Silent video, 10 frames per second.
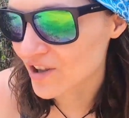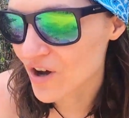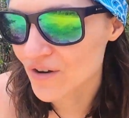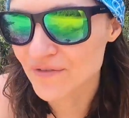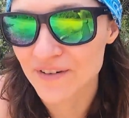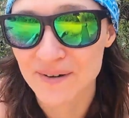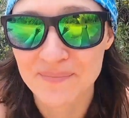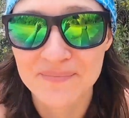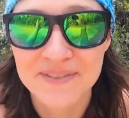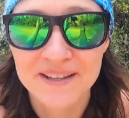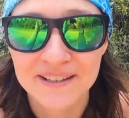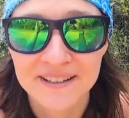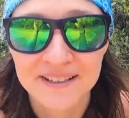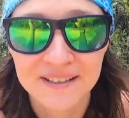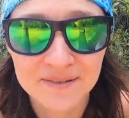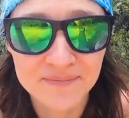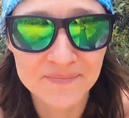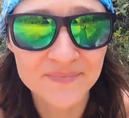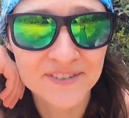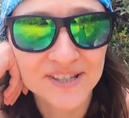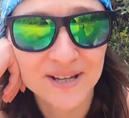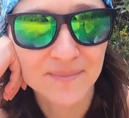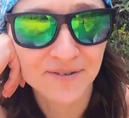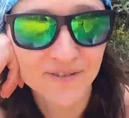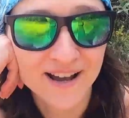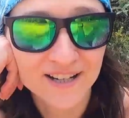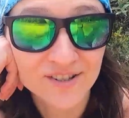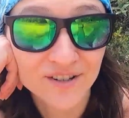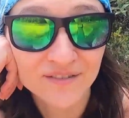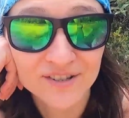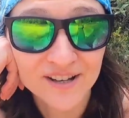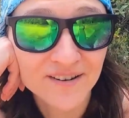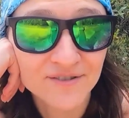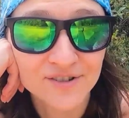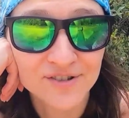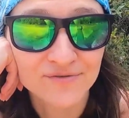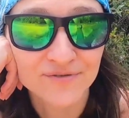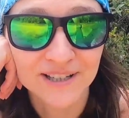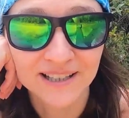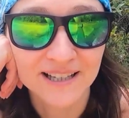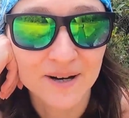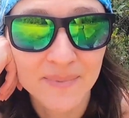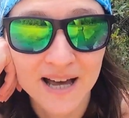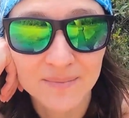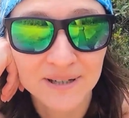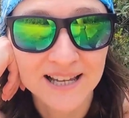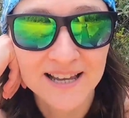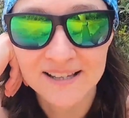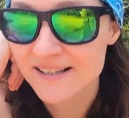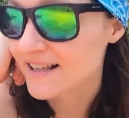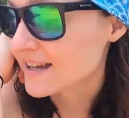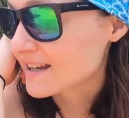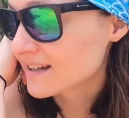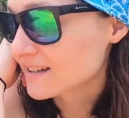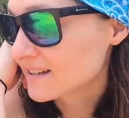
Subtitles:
a lot from seeing my friend and stuff, because I was just really in a bad place, like